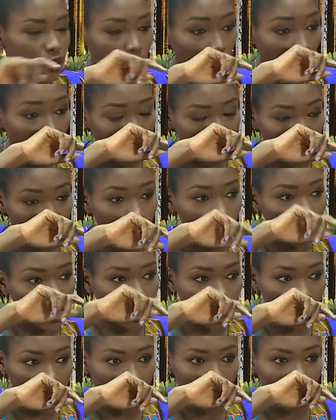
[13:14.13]
But when you're
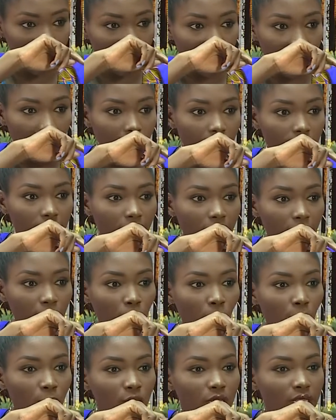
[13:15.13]
learning, then
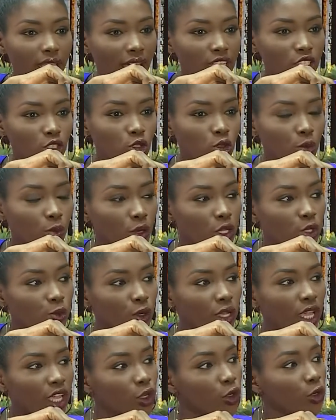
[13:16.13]
probably they ask you to press
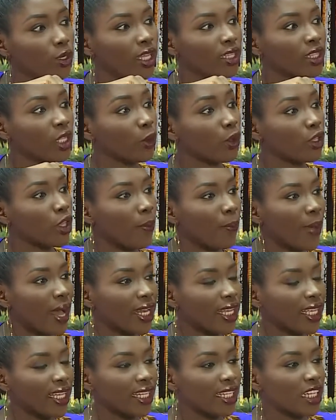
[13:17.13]
brake. And you know that thing when you're
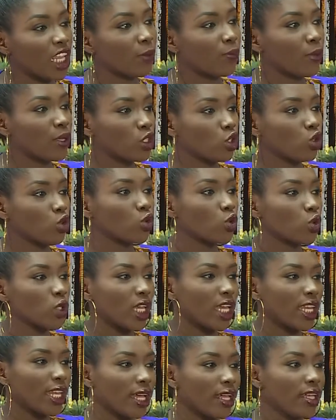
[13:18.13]
panicking and then you press it two
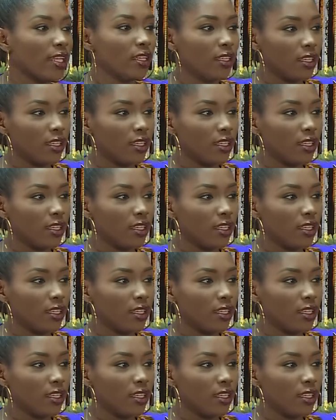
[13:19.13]
together.